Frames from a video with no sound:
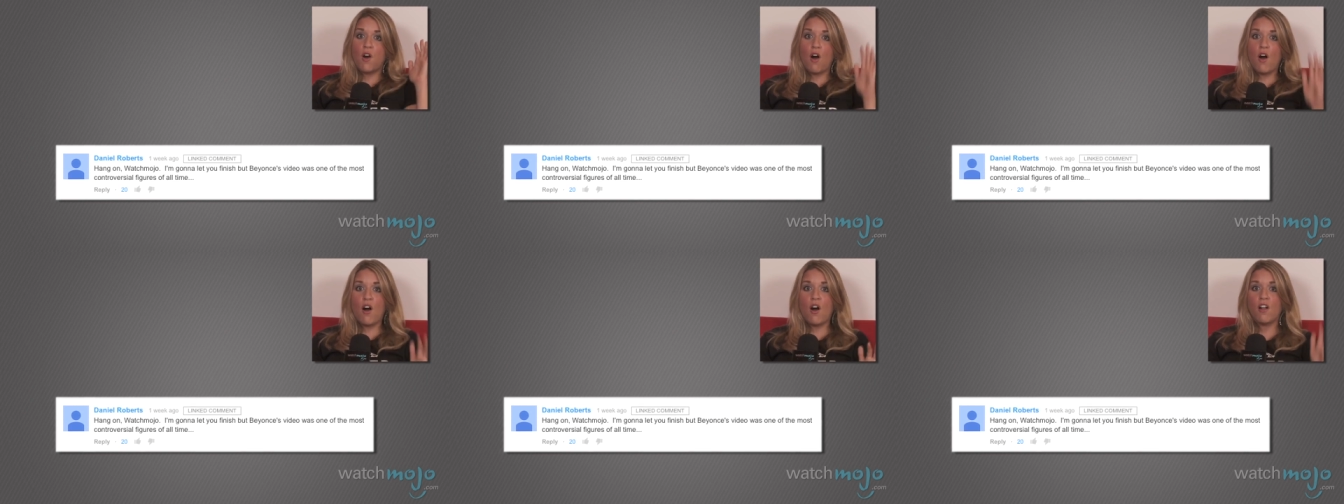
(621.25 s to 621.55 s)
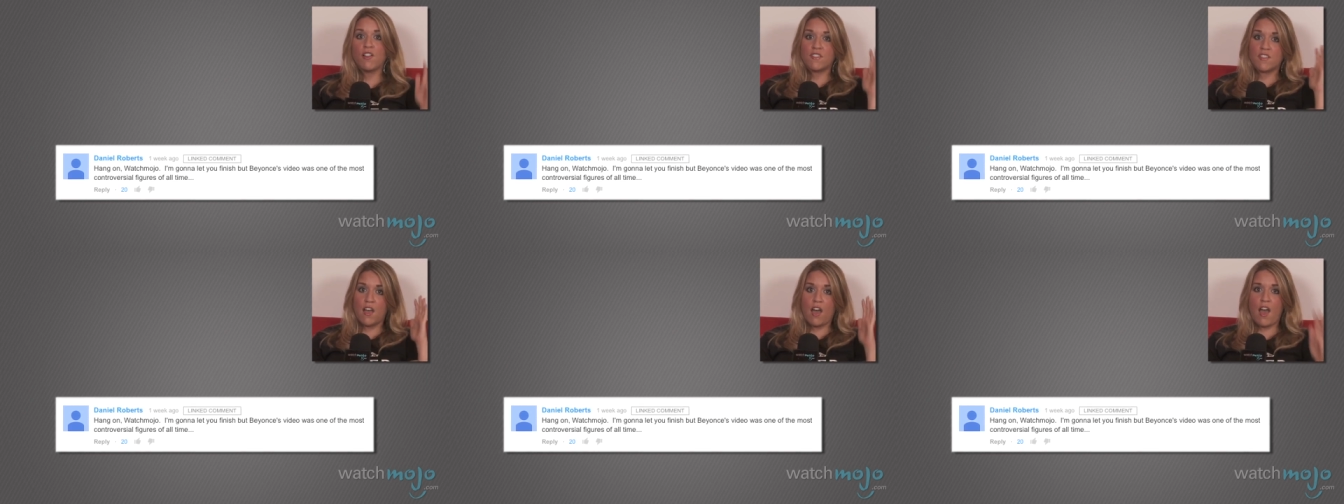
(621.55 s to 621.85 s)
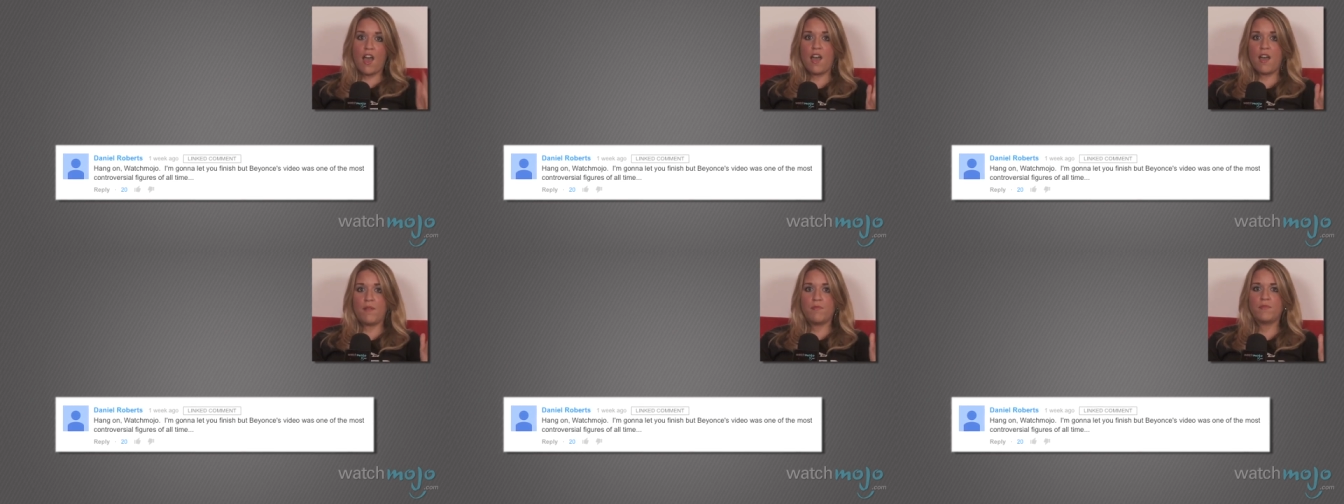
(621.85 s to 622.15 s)
all
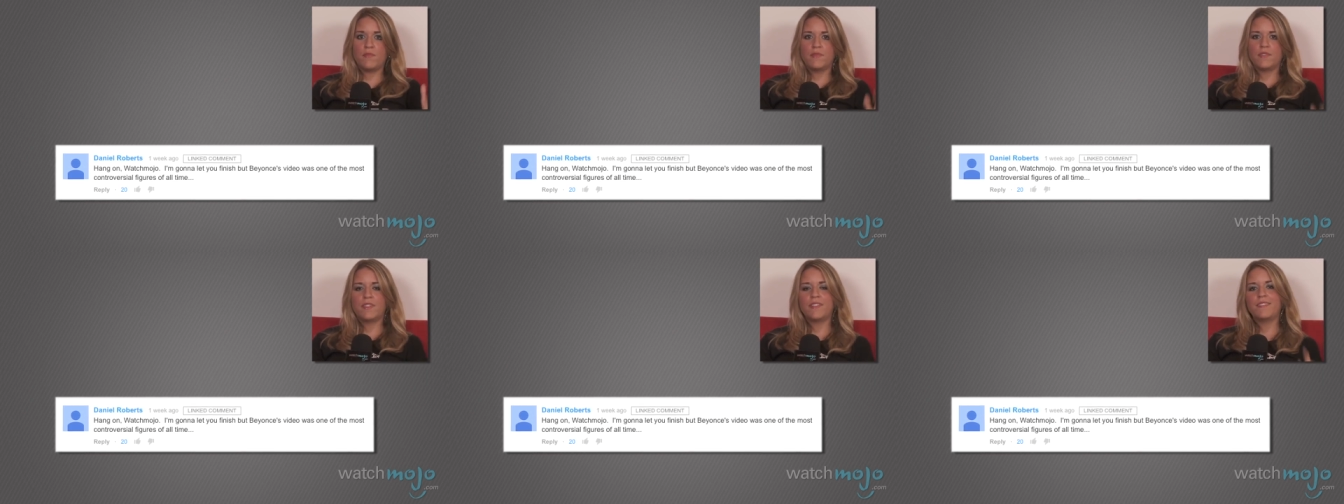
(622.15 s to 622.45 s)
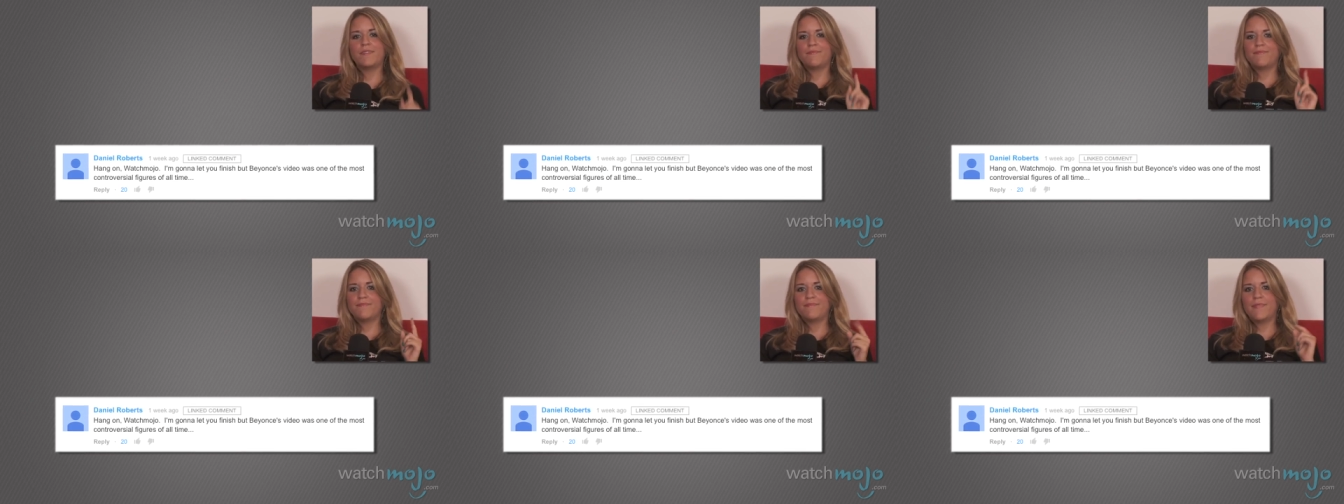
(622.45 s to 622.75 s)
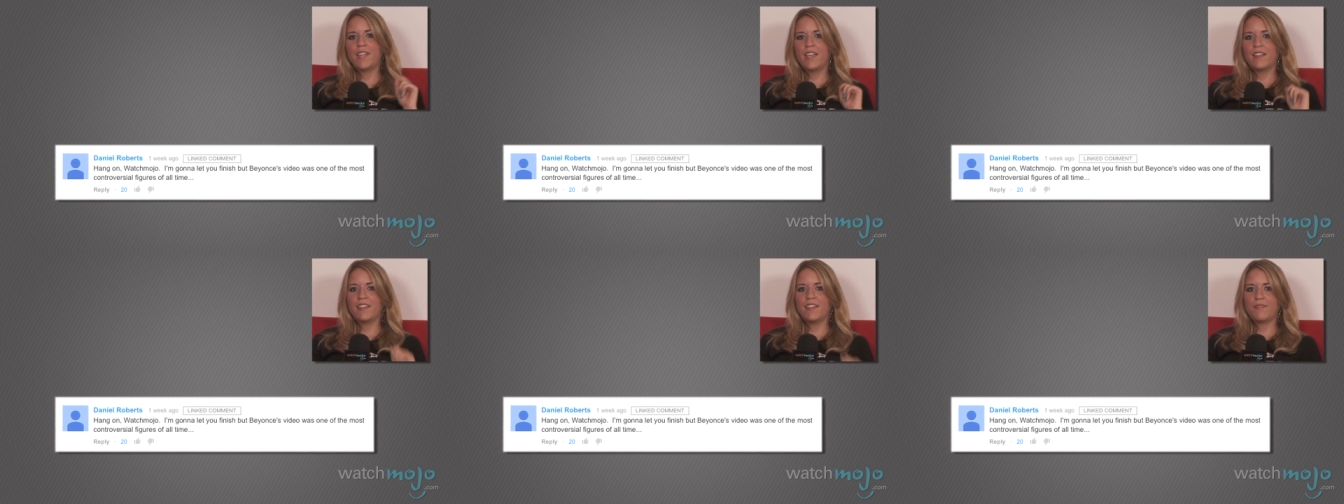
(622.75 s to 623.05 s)
time.
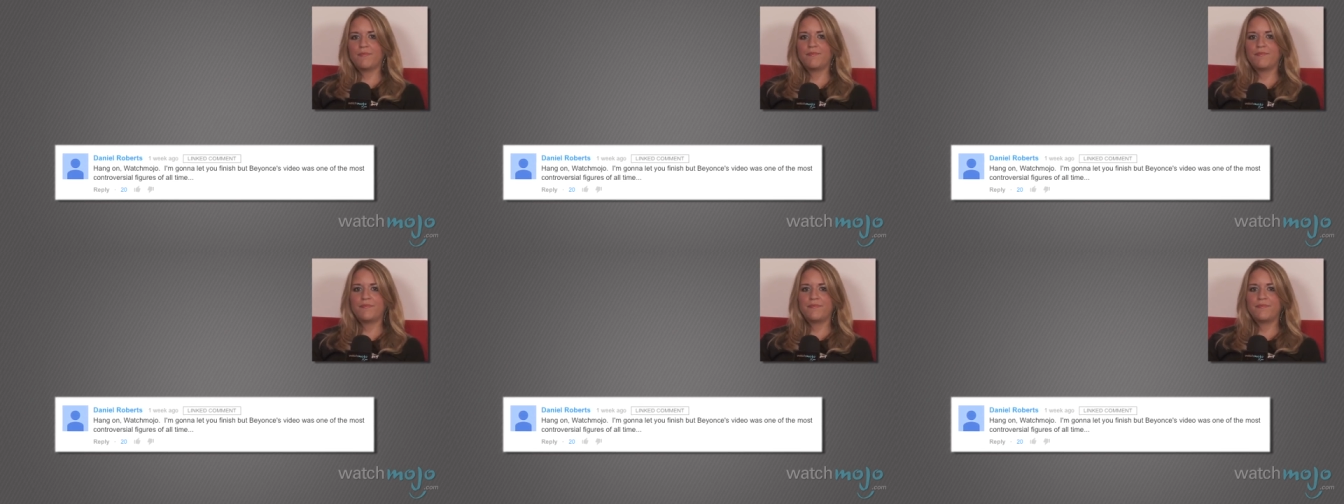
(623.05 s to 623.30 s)
Nailed it.